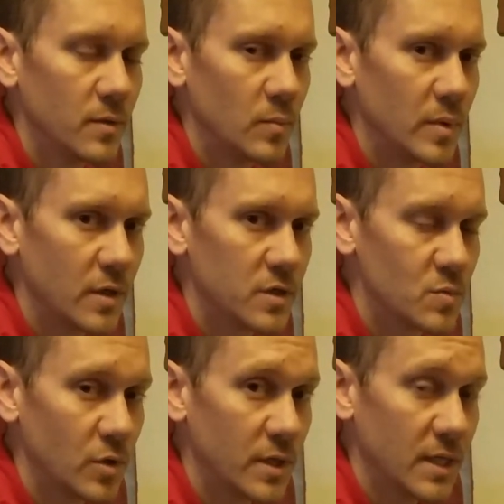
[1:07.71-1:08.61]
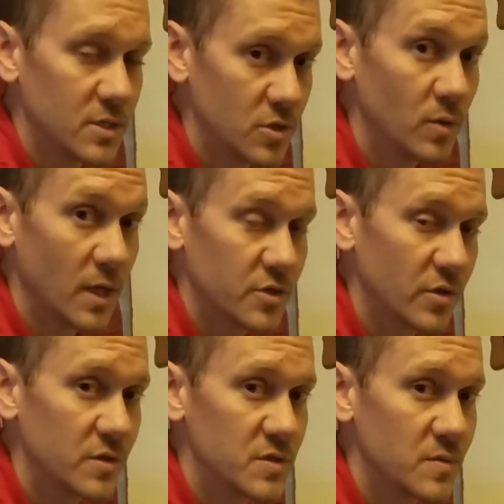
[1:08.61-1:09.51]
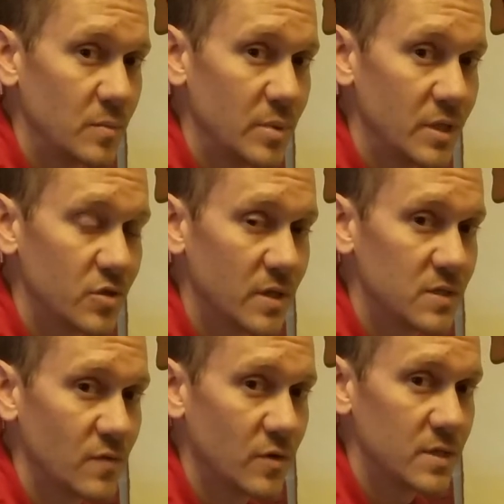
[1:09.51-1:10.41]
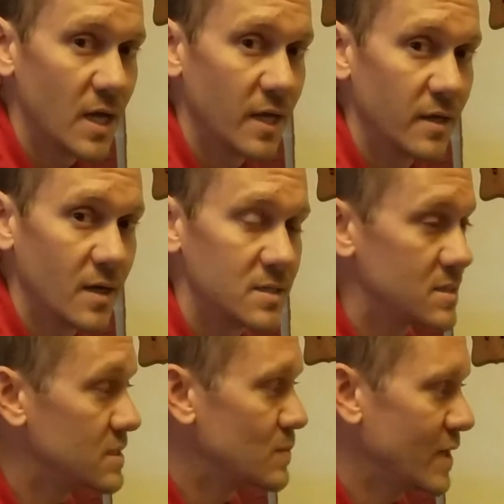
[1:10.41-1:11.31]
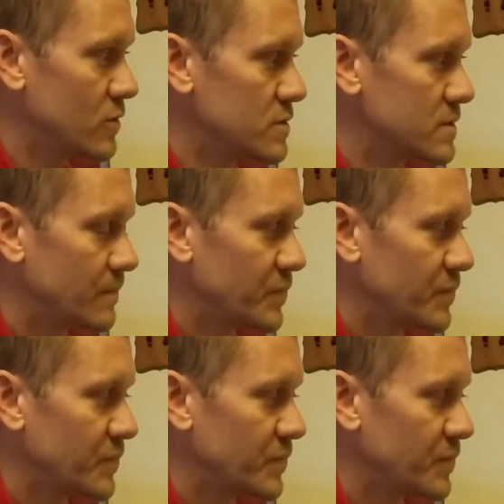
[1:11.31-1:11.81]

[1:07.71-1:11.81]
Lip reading: because we're looking at 2 electrons being transferred to ionize these metals.